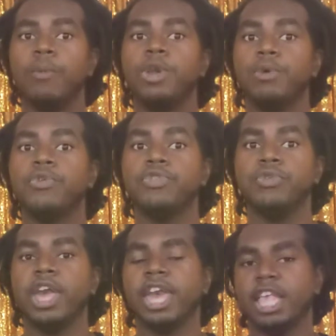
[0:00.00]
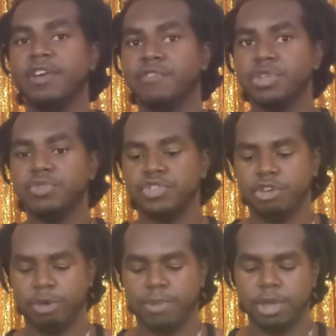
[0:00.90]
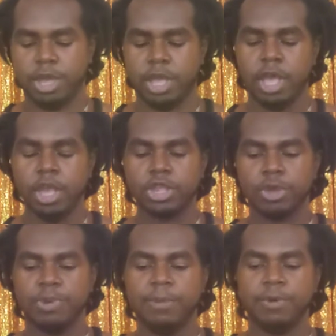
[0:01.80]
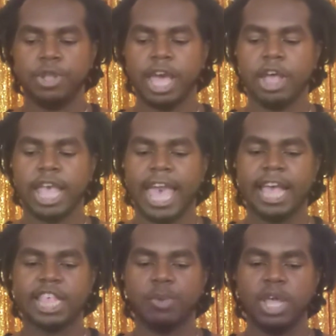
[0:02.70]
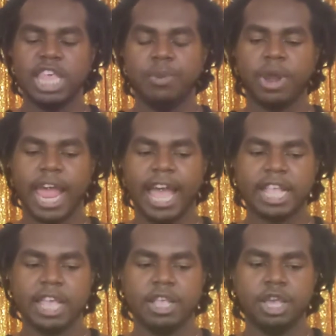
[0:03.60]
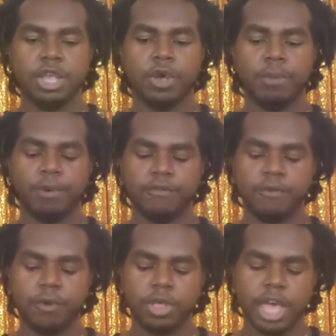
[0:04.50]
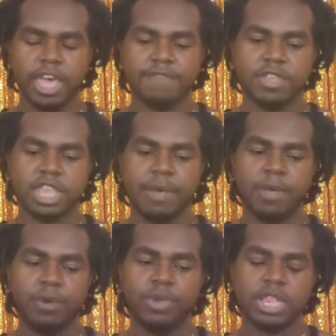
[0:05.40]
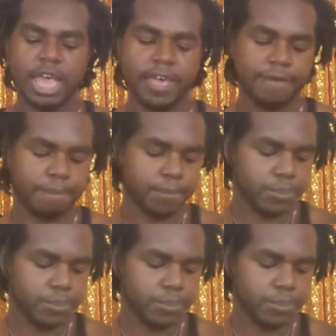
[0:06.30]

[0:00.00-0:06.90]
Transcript: we're going through, like, an evolutionary period. So people are not going to act the way they were acting, you know, before. Like, if somebody was like,